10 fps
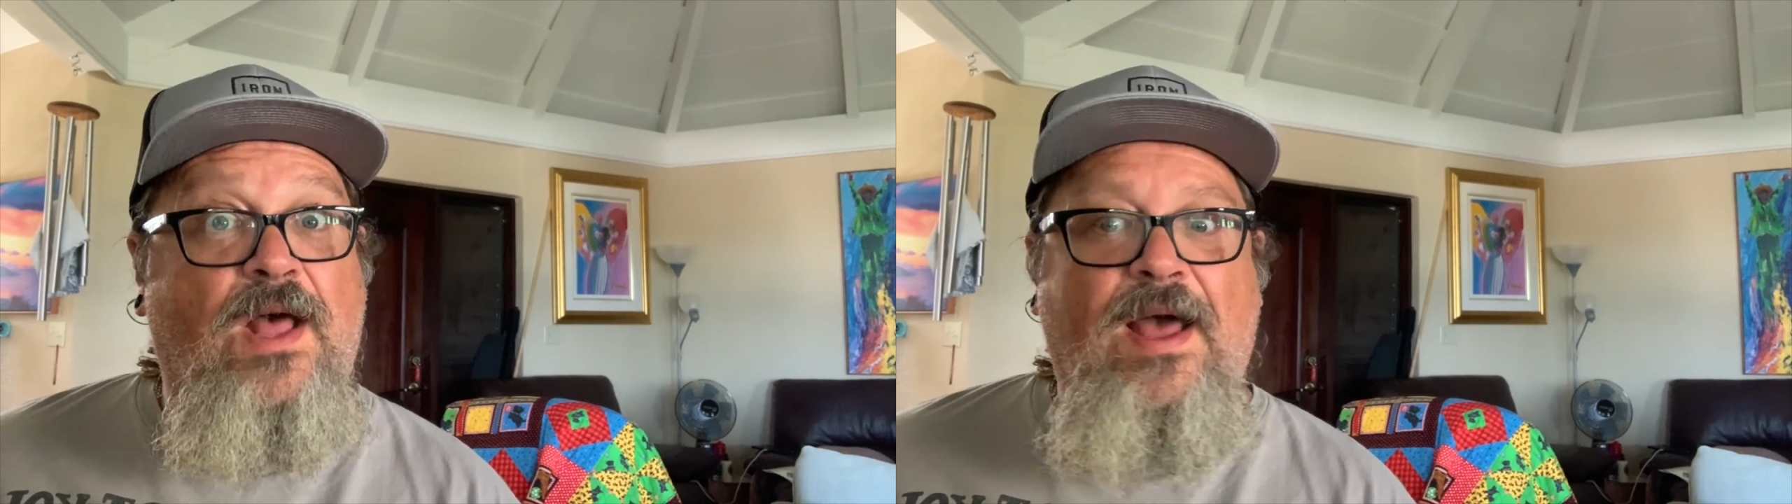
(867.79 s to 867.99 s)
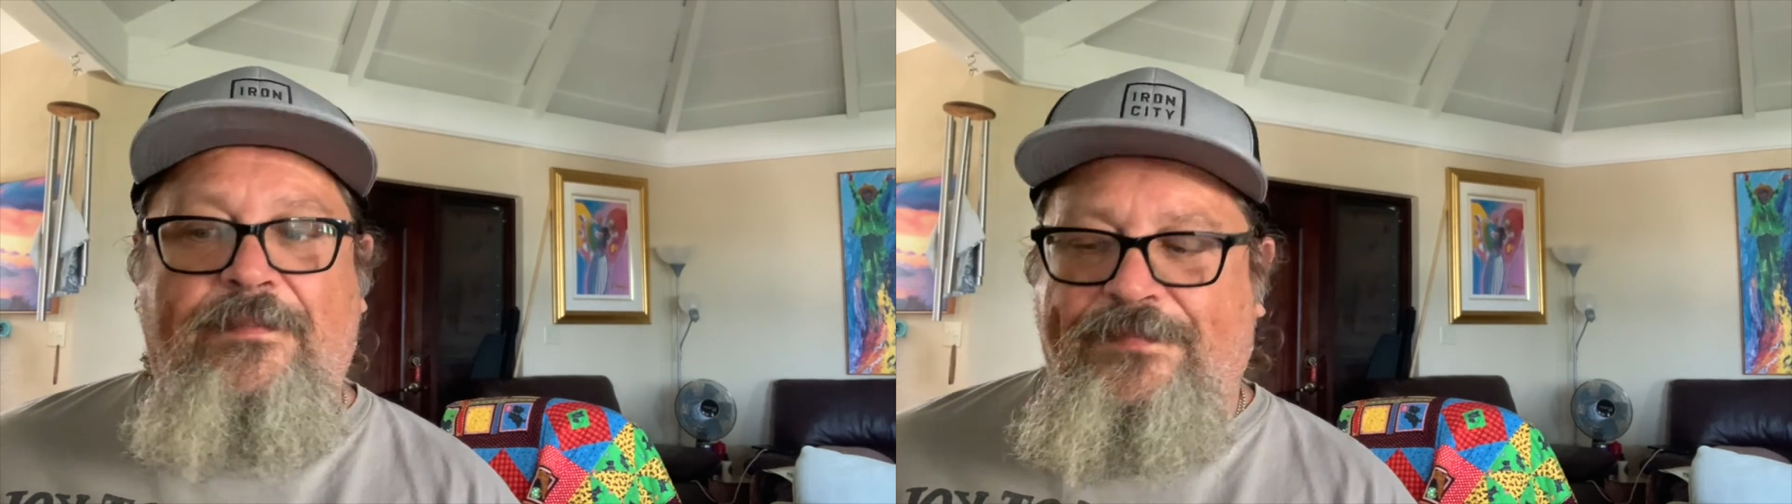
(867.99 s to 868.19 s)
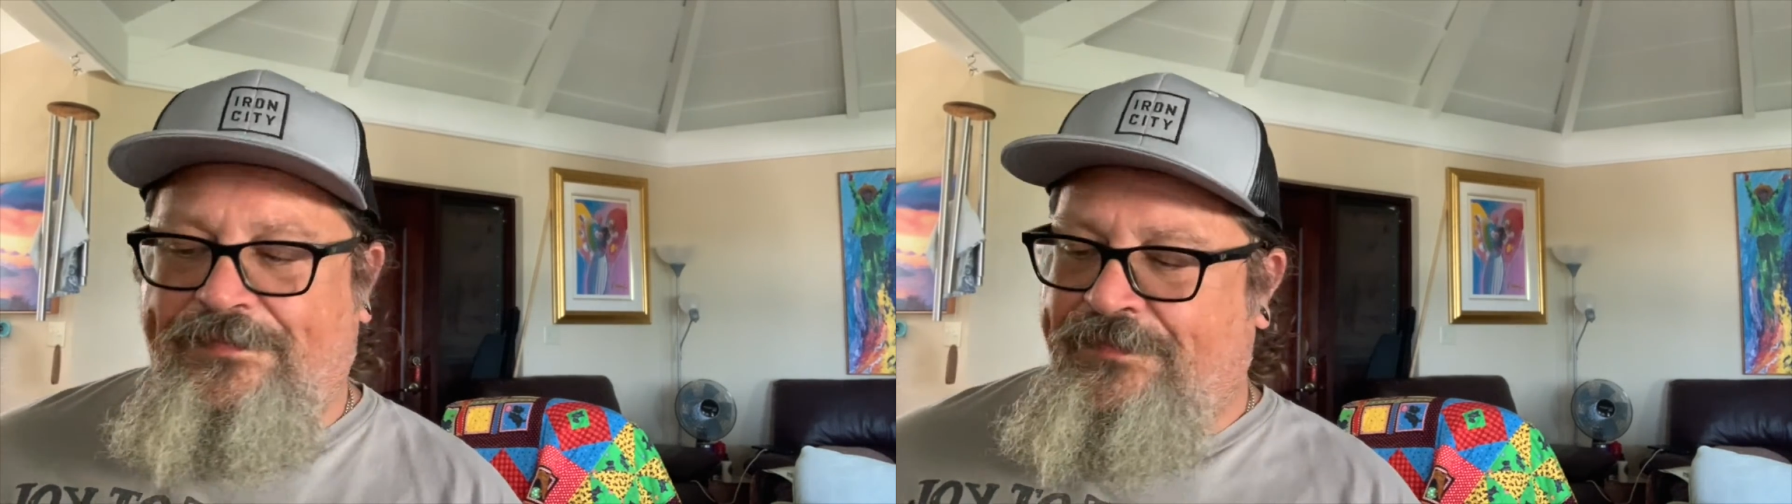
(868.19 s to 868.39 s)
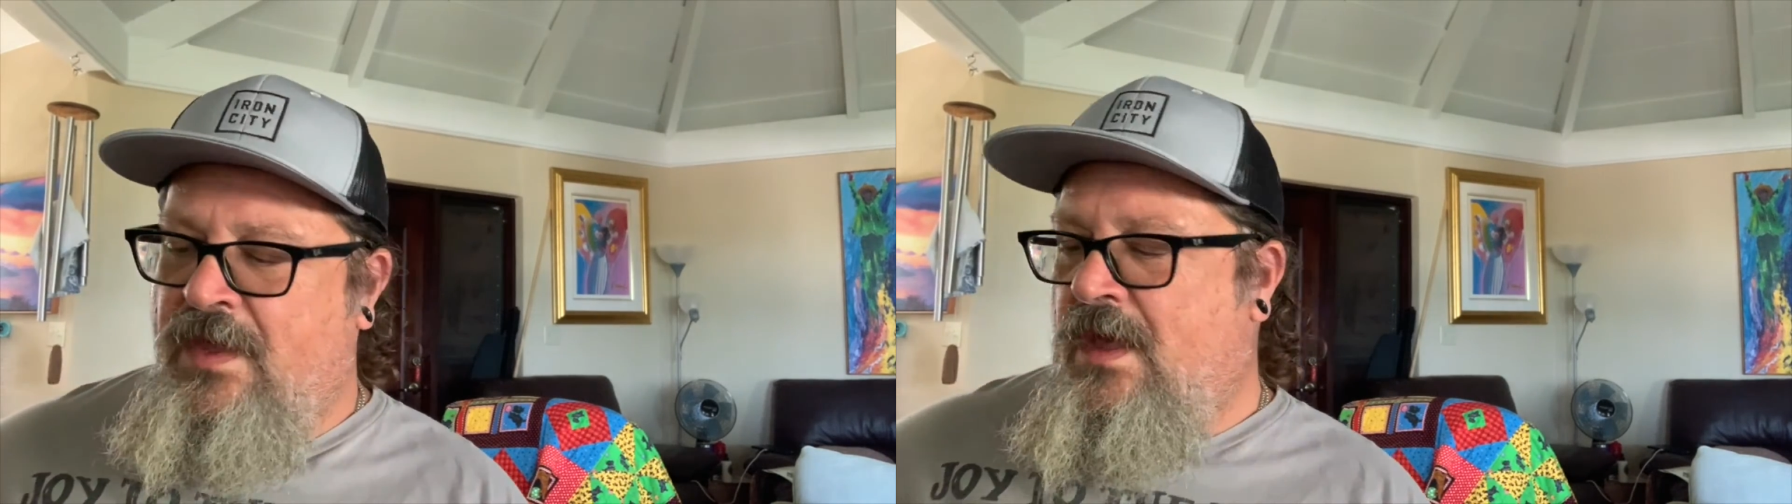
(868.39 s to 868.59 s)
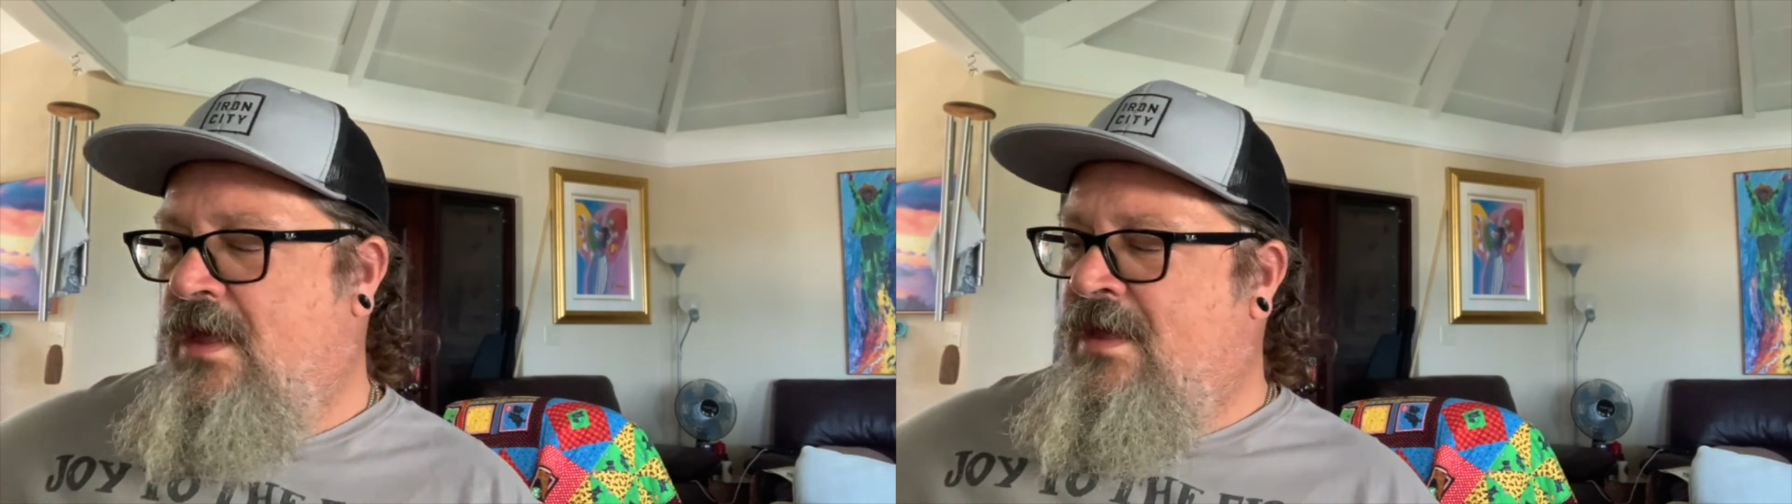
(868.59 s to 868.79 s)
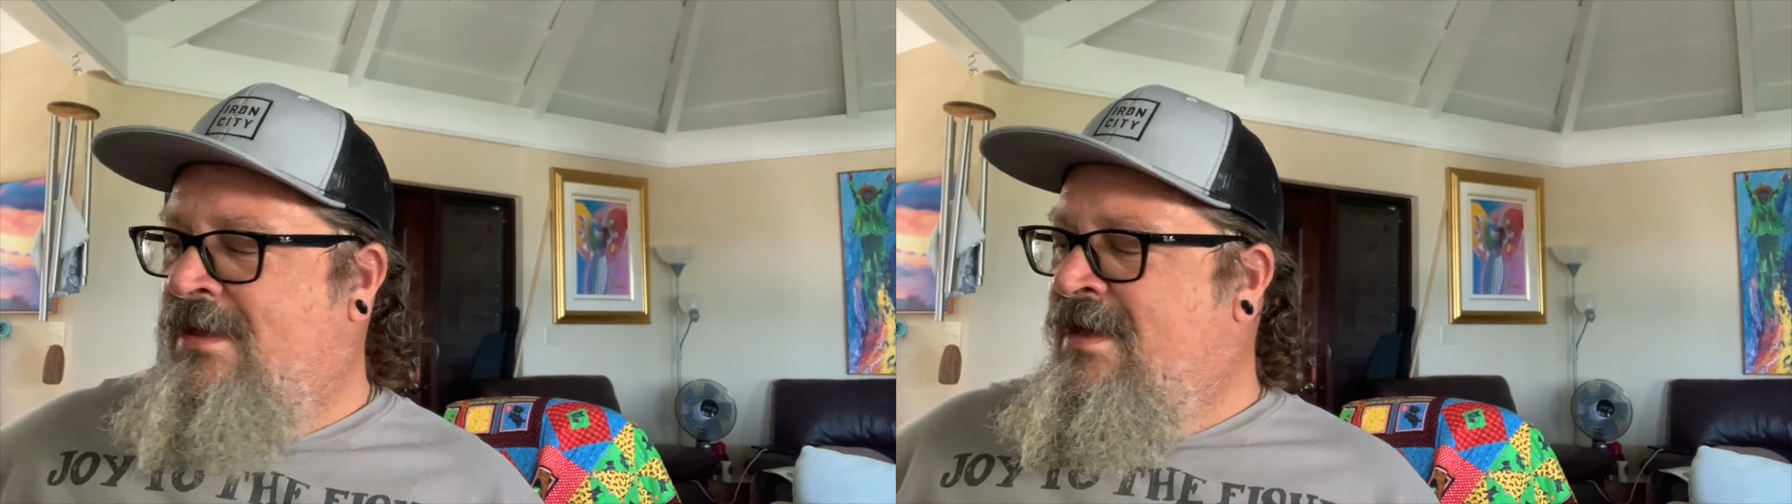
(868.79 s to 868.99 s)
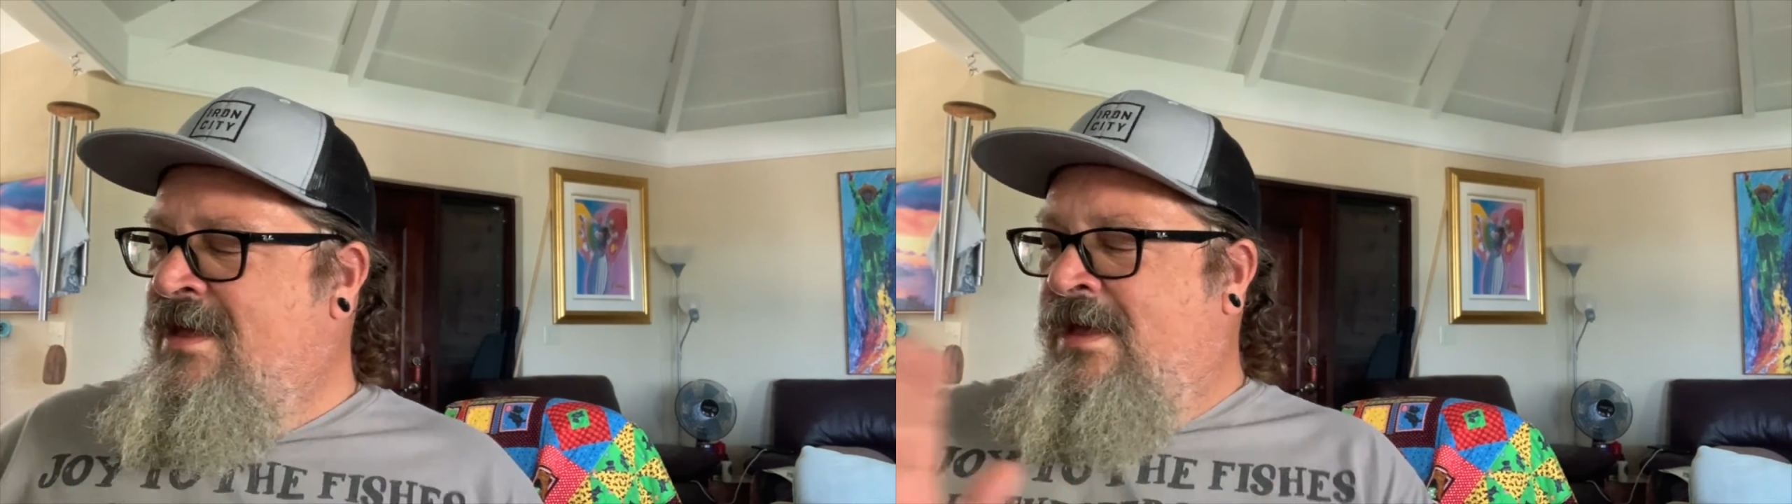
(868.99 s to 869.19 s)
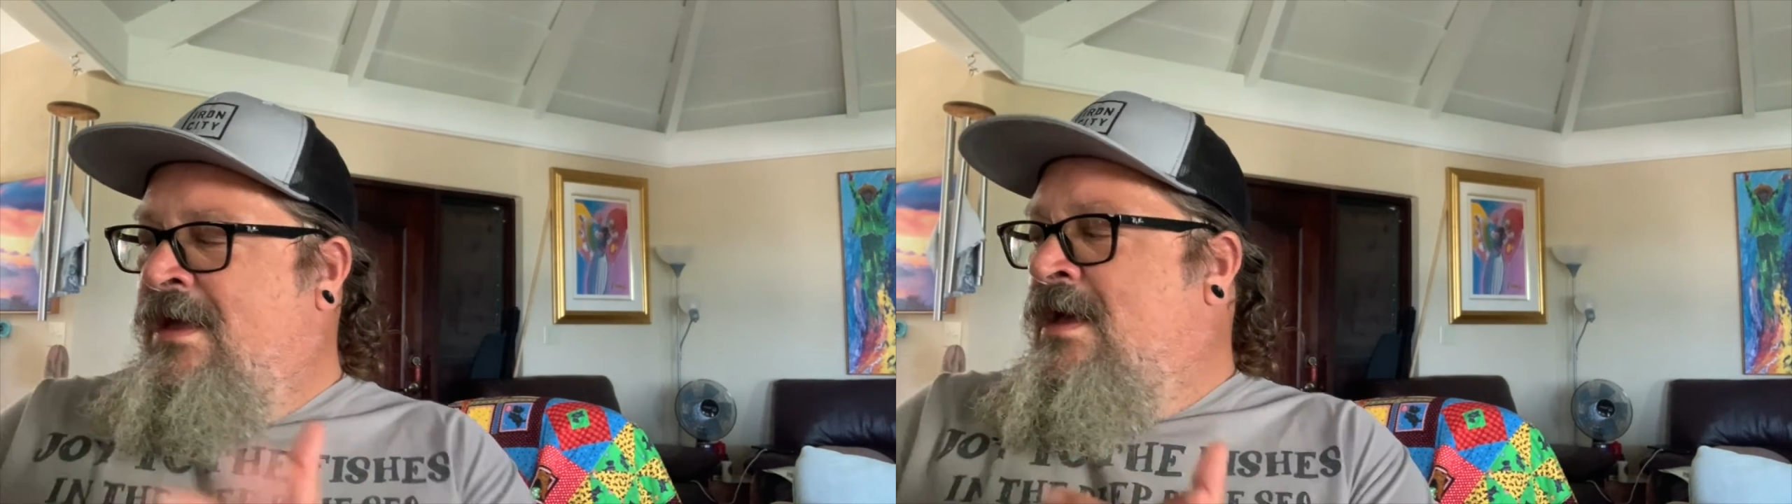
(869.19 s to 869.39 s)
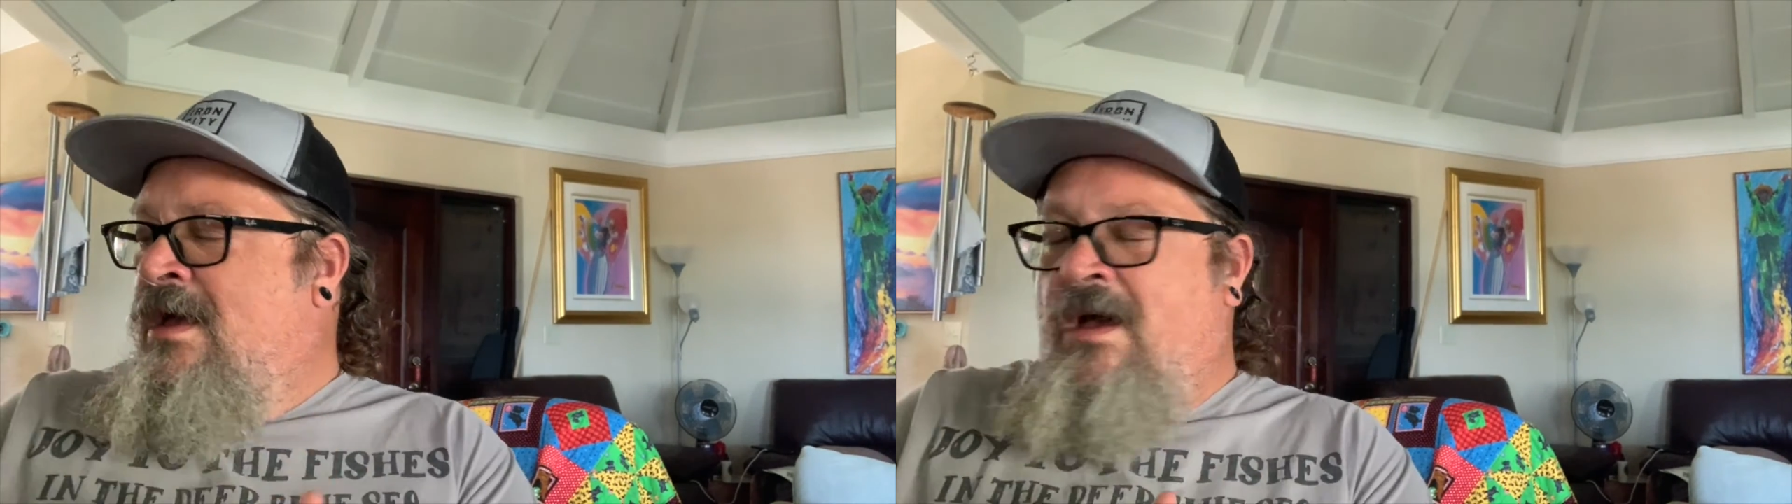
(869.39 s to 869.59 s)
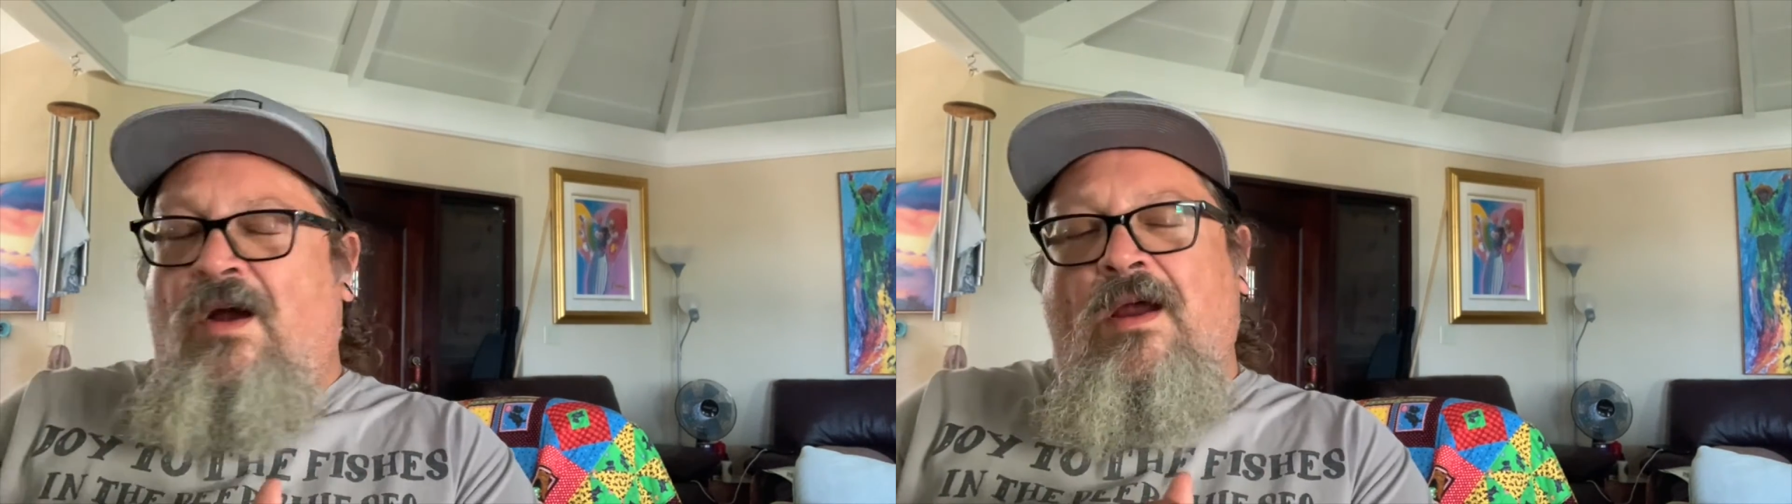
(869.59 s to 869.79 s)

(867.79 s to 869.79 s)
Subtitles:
hot. All